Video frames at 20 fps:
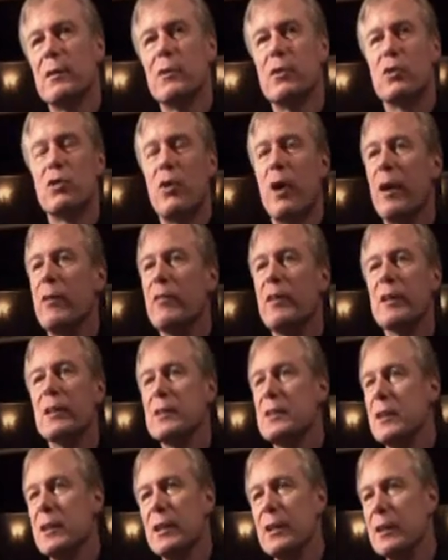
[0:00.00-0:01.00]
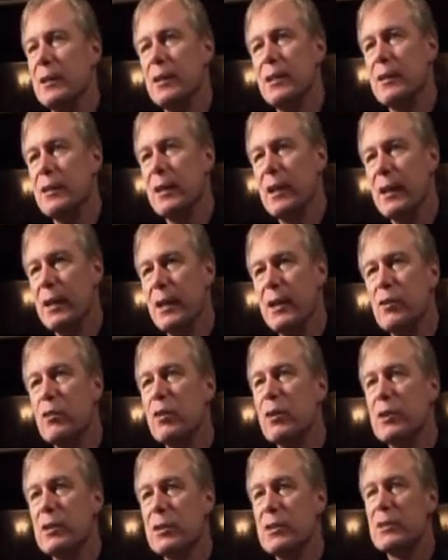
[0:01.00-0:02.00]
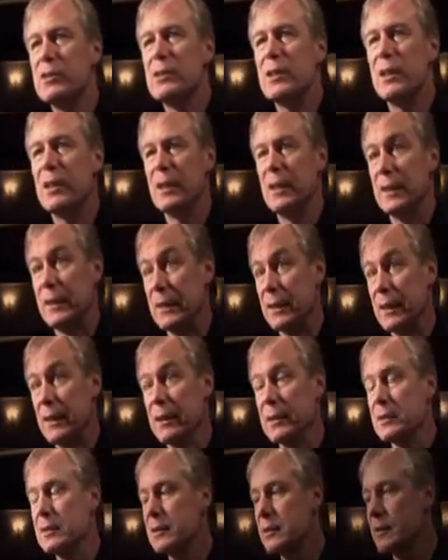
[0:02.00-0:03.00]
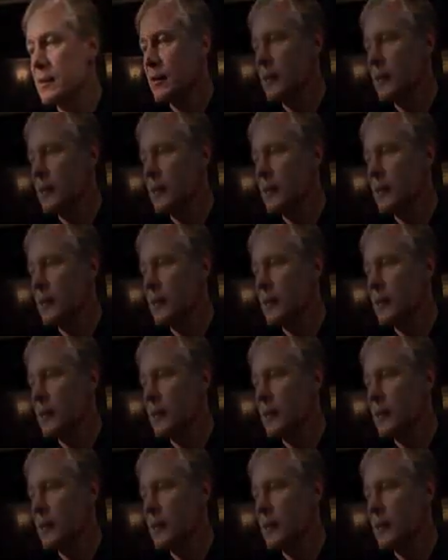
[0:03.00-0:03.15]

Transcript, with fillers: strivings and, and interests and leanings.